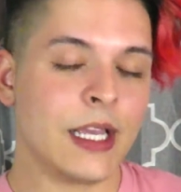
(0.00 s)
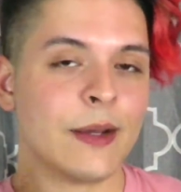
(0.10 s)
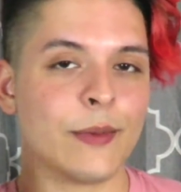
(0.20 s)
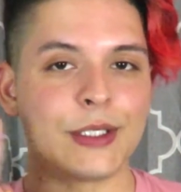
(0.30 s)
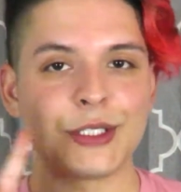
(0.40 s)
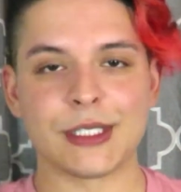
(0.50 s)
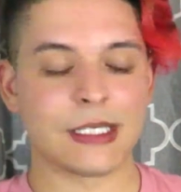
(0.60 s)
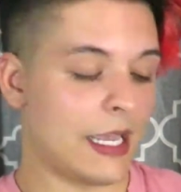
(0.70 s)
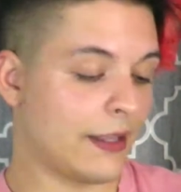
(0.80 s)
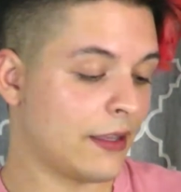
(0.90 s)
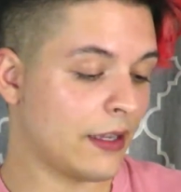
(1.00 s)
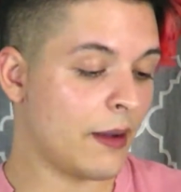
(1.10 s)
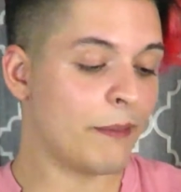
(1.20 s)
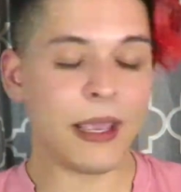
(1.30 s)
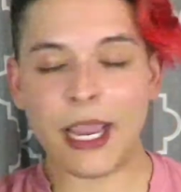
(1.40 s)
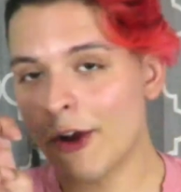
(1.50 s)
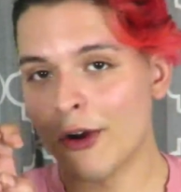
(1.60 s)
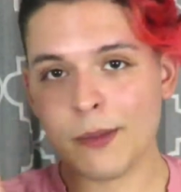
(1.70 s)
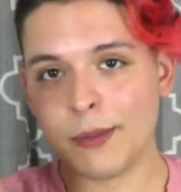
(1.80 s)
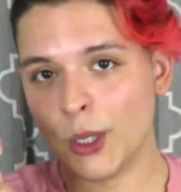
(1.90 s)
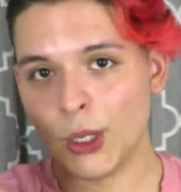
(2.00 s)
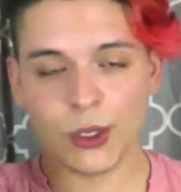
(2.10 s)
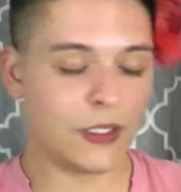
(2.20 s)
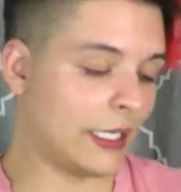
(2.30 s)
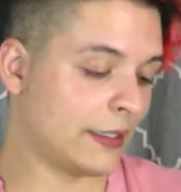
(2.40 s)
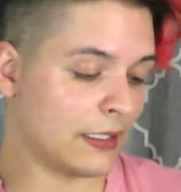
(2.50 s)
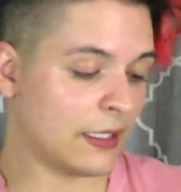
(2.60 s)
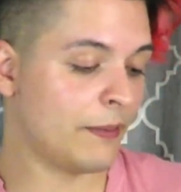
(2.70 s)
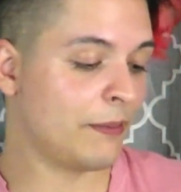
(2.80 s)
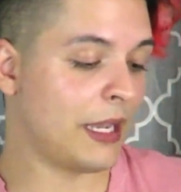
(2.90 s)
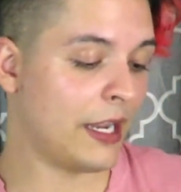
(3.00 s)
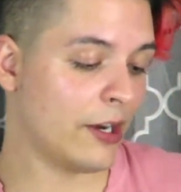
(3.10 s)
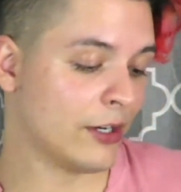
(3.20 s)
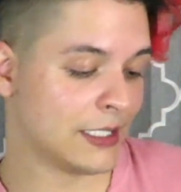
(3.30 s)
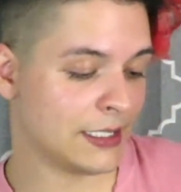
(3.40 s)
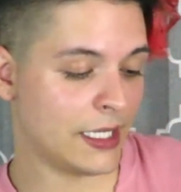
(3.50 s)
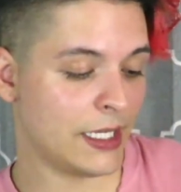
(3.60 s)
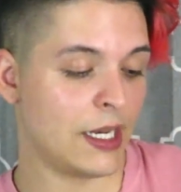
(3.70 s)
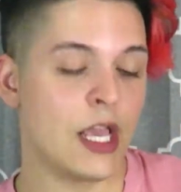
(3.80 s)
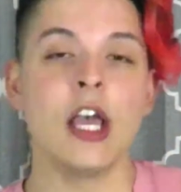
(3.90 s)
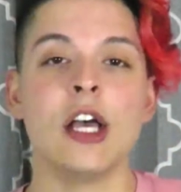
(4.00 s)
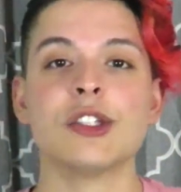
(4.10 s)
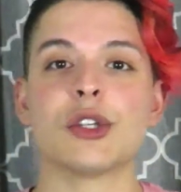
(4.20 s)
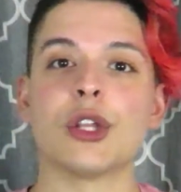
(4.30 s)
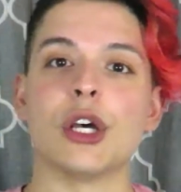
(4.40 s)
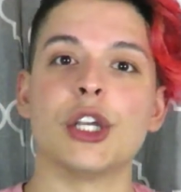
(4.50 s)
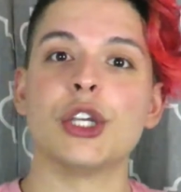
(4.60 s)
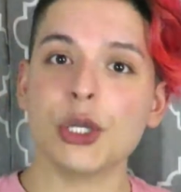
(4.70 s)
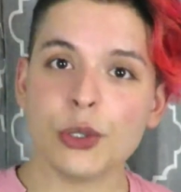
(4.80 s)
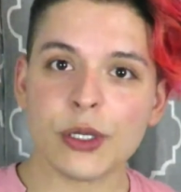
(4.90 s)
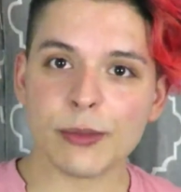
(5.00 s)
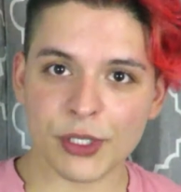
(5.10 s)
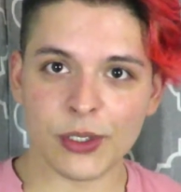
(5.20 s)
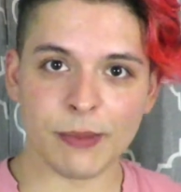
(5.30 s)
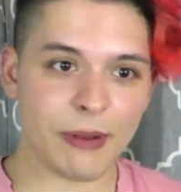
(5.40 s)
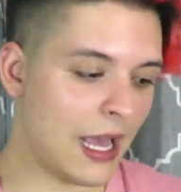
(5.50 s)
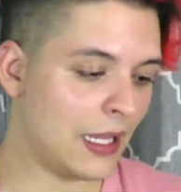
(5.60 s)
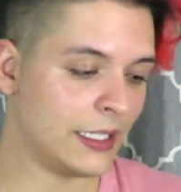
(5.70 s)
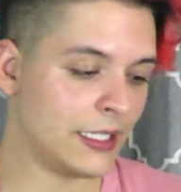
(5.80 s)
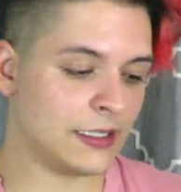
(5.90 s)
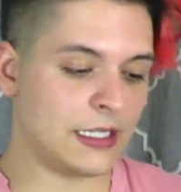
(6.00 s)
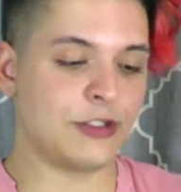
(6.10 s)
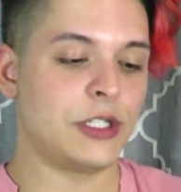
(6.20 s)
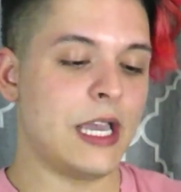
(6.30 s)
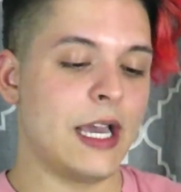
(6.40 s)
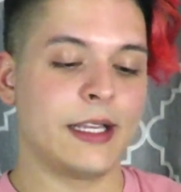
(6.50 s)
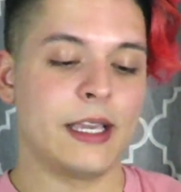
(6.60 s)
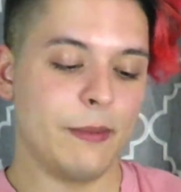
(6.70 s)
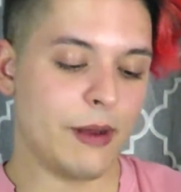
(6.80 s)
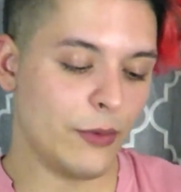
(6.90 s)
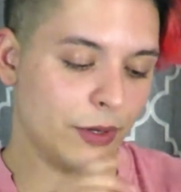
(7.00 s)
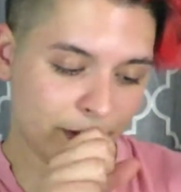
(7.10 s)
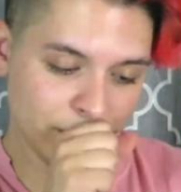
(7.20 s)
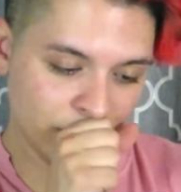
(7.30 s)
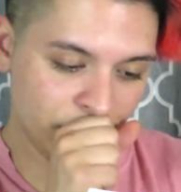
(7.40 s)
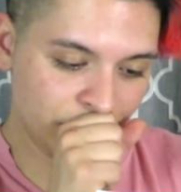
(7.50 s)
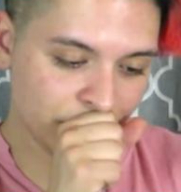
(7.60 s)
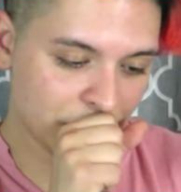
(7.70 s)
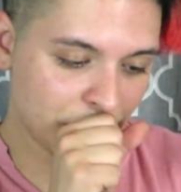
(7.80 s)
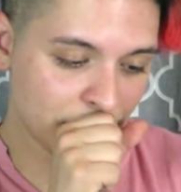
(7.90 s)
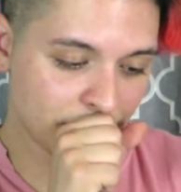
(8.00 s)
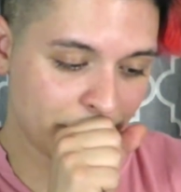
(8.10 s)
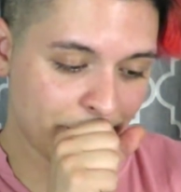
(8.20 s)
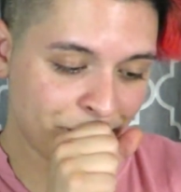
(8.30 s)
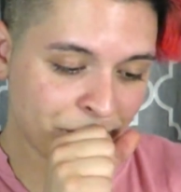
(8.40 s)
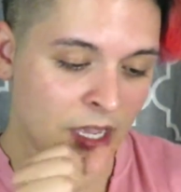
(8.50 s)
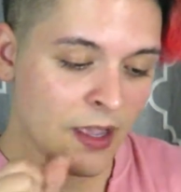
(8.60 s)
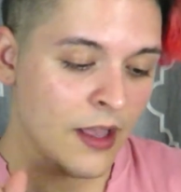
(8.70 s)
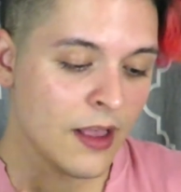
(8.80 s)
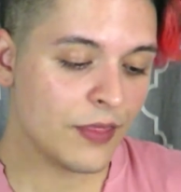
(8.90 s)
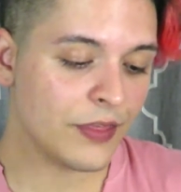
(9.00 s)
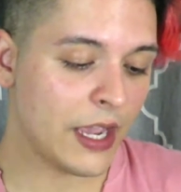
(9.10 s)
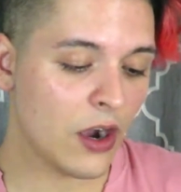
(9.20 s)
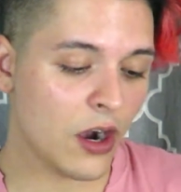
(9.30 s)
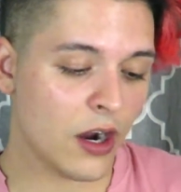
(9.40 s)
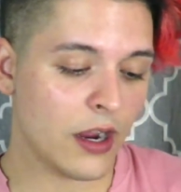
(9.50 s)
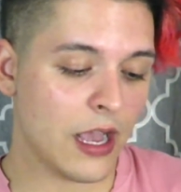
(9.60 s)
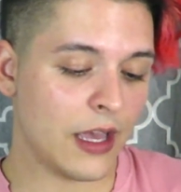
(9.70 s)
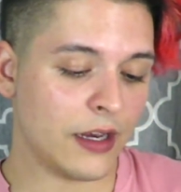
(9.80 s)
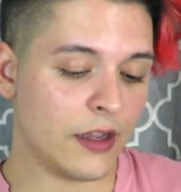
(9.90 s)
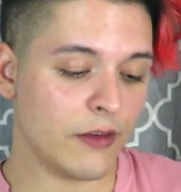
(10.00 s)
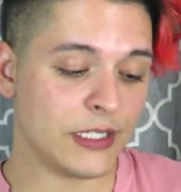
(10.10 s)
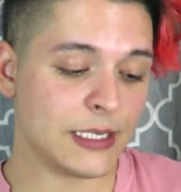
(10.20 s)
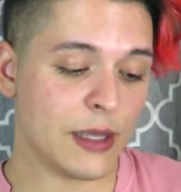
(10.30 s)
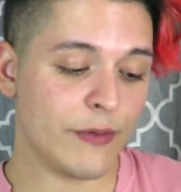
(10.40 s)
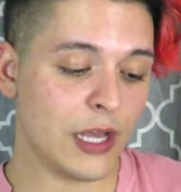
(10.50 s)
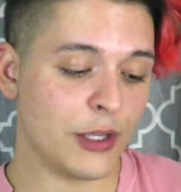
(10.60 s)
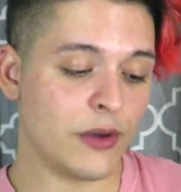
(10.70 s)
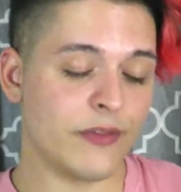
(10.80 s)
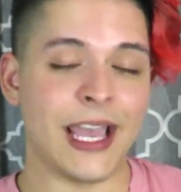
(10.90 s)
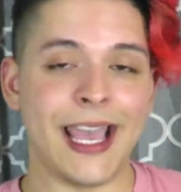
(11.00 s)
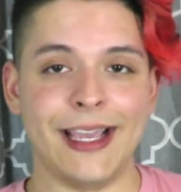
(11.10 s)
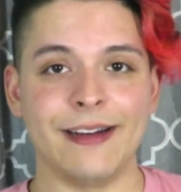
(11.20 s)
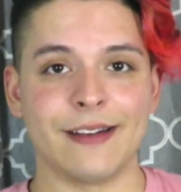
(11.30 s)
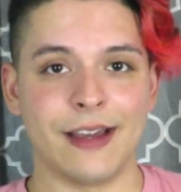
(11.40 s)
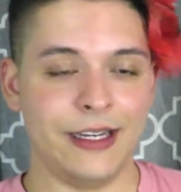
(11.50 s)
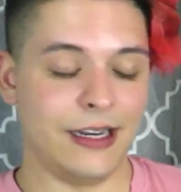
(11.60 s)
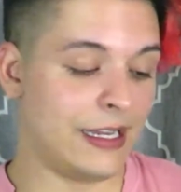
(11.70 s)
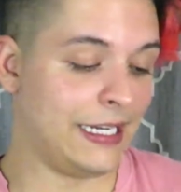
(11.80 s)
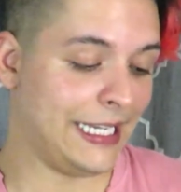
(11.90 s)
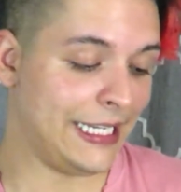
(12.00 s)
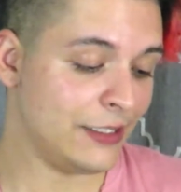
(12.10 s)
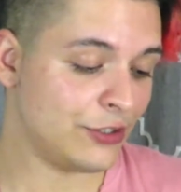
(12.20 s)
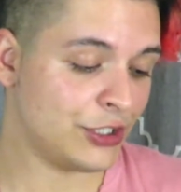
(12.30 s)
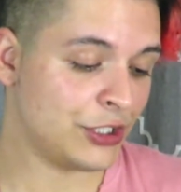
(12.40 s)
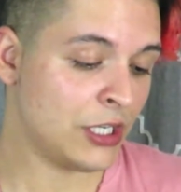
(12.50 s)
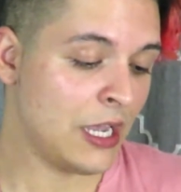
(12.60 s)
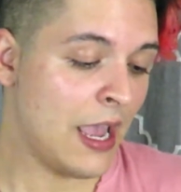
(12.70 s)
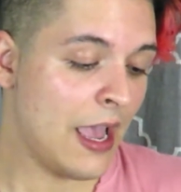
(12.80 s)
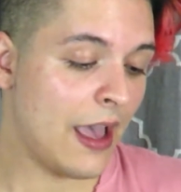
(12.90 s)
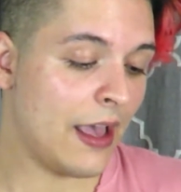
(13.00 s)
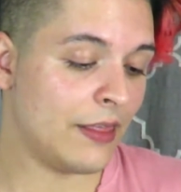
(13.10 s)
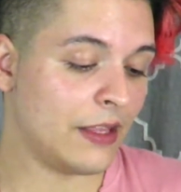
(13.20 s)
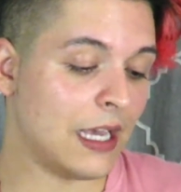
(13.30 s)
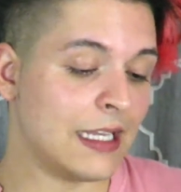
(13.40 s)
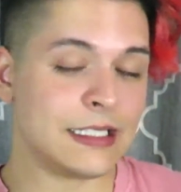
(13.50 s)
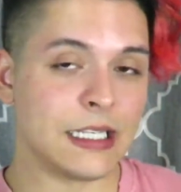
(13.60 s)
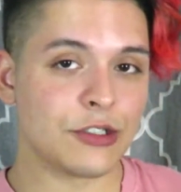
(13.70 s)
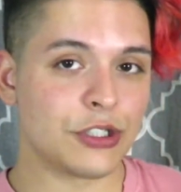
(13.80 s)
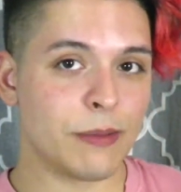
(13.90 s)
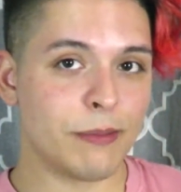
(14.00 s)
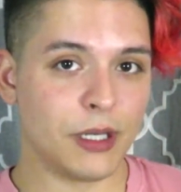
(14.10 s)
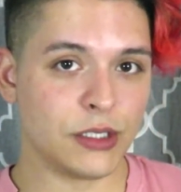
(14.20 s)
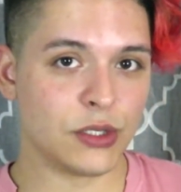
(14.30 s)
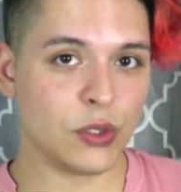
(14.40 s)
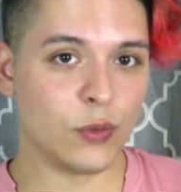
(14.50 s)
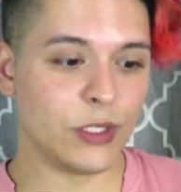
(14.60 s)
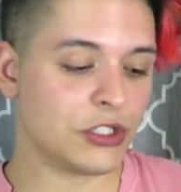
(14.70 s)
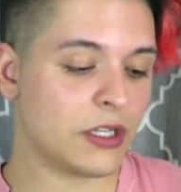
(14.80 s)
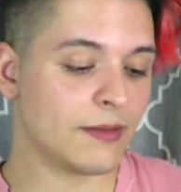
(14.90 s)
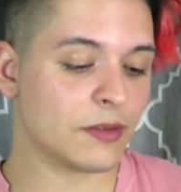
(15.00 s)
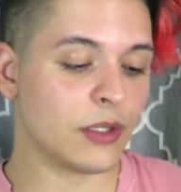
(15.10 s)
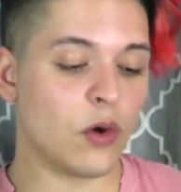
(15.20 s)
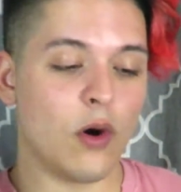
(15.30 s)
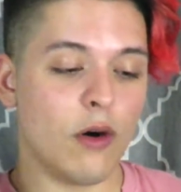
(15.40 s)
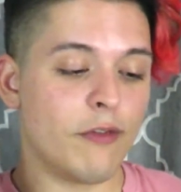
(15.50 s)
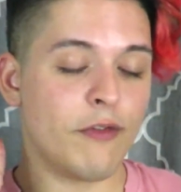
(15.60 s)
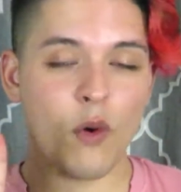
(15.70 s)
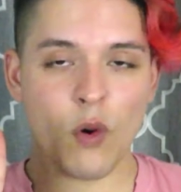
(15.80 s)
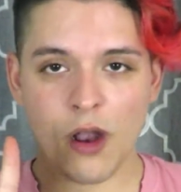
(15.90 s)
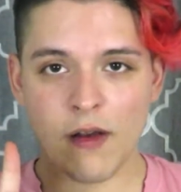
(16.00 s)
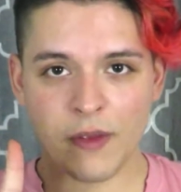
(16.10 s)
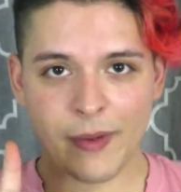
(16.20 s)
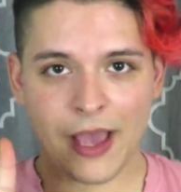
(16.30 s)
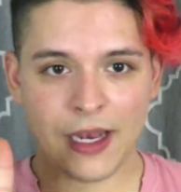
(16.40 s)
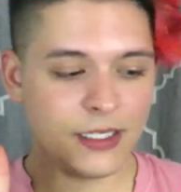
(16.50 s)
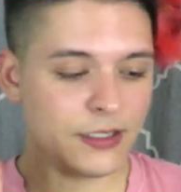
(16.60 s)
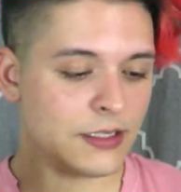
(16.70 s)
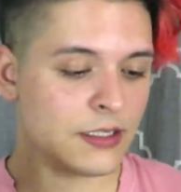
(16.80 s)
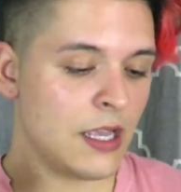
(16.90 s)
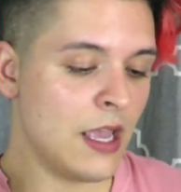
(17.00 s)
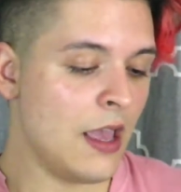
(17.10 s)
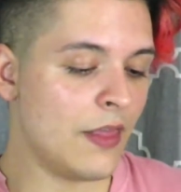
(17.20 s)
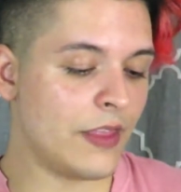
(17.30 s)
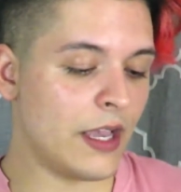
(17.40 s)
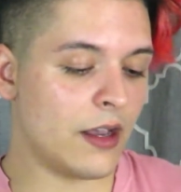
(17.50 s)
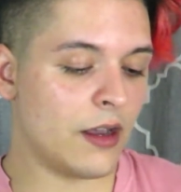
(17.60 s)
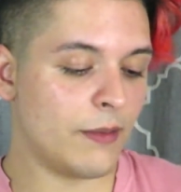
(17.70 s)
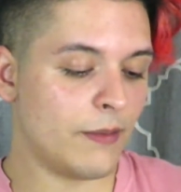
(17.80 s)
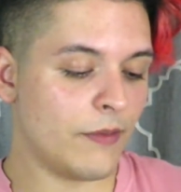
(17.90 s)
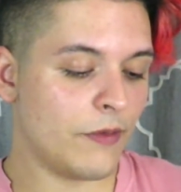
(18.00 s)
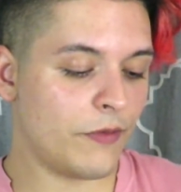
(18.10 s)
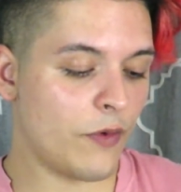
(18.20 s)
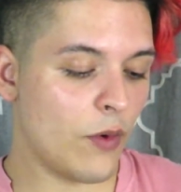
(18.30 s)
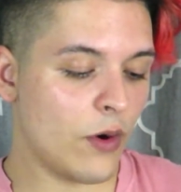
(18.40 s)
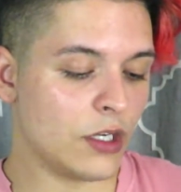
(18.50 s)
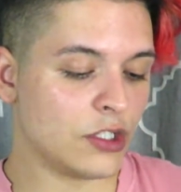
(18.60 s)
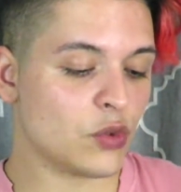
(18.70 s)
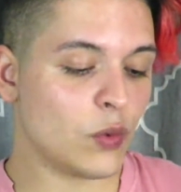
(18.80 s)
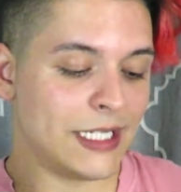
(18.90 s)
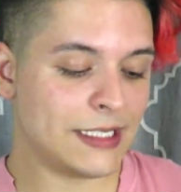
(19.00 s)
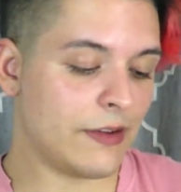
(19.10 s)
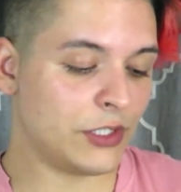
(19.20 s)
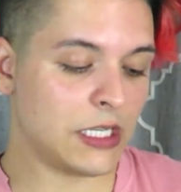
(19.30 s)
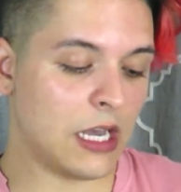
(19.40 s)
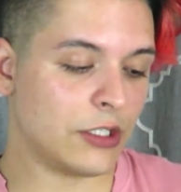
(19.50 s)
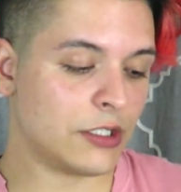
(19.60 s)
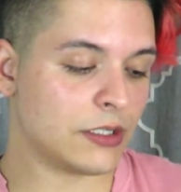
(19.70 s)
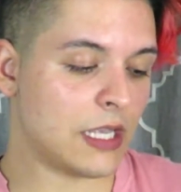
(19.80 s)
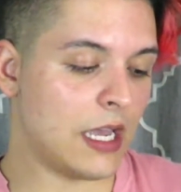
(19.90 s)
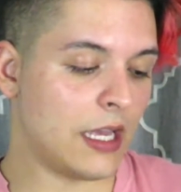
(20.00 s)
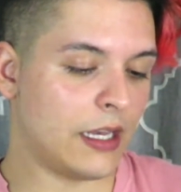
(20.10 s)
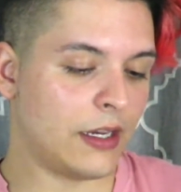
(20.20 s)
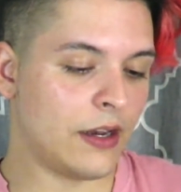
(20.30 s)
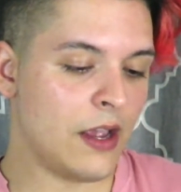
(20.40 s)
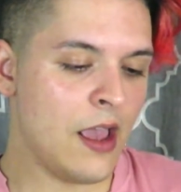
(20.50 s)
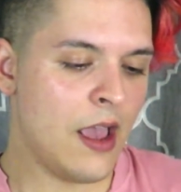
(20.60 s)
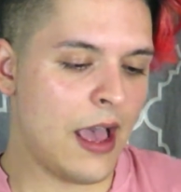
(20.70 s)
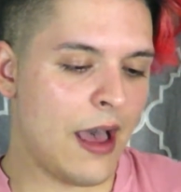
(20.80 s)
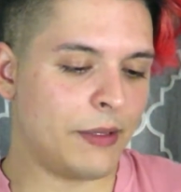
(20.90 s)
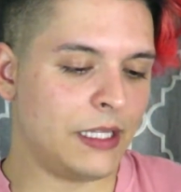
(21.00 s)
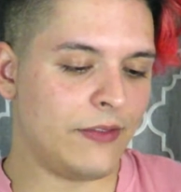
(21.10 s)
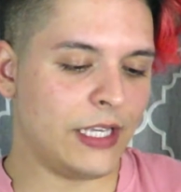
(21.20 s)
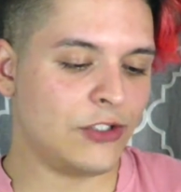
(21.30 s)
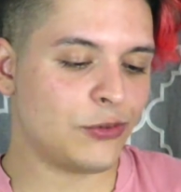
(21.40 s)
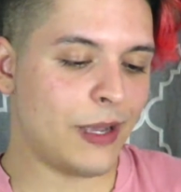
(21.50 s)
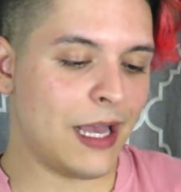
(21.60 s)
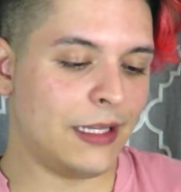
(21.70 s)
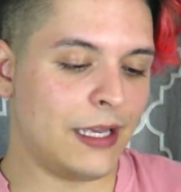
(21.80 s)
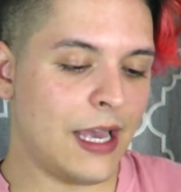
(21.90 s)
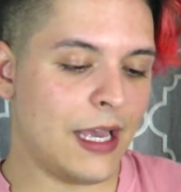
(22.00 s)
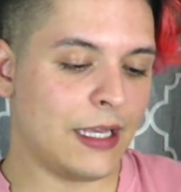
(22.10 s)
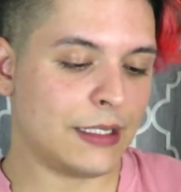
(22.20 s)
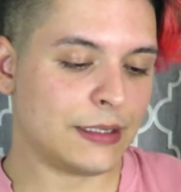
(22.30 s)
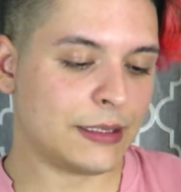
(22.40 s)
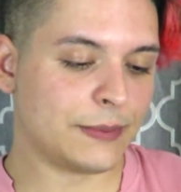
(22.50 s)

which is like the comparable, like the comparison to the Huda Beauty palette that she had came out with, excuse me, they are at a retail value of $8.99 each. And the Addiction Bundle, which comes with all four of the palettes, they come for $27. And I believe each palette has